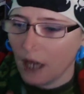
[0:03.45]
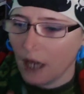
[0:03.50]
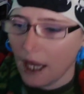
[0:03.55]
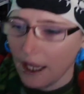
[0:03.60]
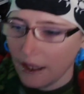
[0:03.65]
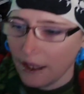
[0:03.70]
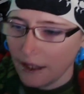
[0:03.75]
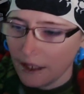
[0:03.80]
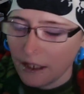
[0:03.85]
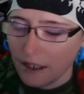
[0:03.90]

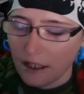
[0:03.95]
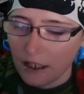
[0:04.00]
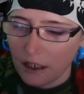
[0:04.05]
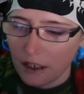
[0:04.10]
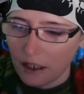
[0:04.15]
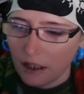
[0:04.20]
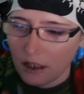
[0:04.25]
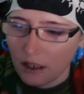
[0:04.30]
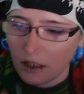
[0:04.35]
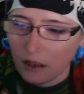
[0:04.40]
and this
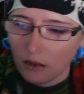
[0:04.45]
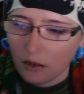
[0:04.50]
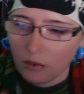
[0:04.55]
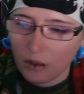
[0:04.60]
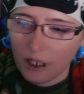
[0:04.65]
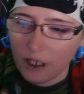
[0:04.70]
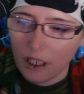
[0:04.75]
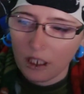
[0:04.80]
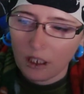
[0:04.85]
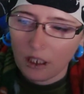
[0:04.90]
is this
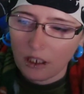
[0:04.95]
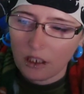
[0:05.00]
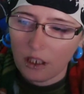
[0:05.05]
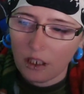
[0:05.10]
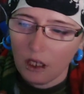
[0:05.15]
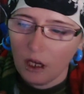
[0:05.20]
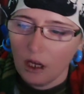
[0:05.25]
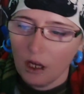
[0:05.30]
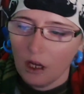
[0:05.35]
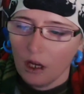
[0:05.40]
week's
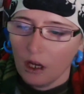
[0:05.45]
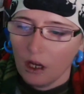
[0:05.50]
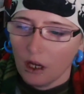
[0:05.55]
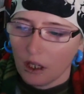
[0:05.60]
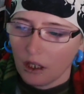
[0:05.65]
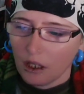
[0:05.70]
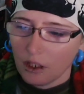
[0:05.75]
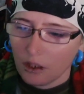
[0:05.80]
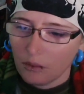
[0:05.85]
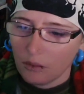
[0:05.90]

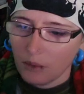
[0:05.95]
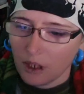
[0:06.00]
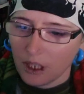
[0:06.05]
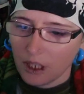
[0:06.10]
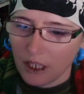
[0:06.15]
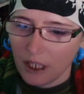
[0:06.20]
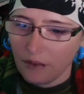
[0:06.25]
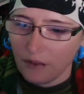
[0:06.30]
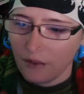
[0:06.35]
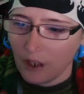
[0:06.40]
Consumer
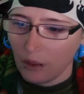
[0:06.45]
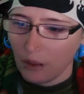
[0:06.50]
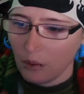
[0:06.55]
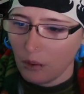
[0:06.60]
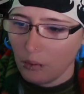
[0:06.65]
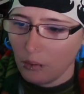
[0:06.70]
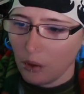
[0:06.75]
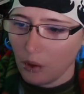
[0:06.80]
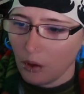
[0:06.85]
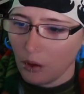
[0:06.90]
Safety
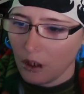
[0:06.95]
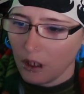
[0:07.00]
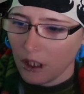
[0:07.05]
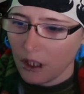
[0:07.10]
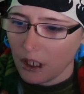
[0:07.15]
Report.